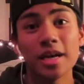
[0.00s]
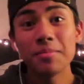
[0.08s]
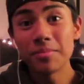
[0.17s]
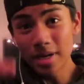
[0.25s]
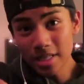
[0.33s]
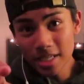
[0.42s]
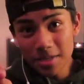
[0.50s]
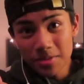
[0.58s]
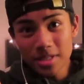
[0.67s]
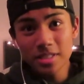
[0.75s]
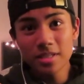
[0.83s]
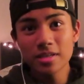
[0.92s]
Yeah, Monday
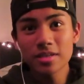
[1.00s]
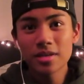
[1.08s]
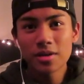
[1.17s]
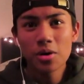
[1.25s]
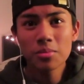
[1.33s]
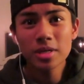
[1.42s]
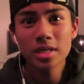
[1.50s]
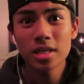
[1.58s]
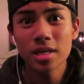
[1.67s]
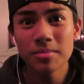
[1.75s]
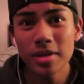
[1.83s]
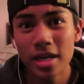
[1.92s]
was a, oh my
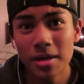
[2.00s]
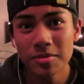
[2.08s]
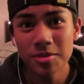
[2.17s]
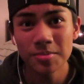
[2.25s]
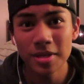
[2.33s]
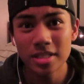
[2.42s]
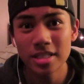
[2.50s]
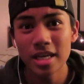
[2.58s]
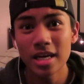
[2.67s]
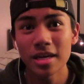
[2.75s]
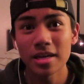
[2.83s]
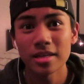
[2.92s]
god, my camera's about to
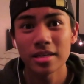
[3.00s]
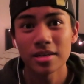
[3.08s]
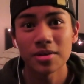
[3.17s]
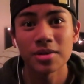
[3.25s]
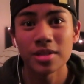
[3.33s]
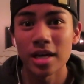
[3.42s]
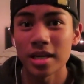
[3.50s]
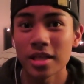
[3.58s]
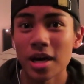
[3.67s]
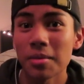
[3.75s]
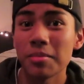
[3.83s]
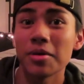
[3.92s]
die. Hold on,
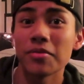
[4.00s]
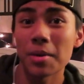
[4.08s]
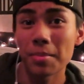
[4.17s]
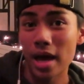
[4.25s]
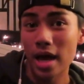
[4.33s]
I'll be right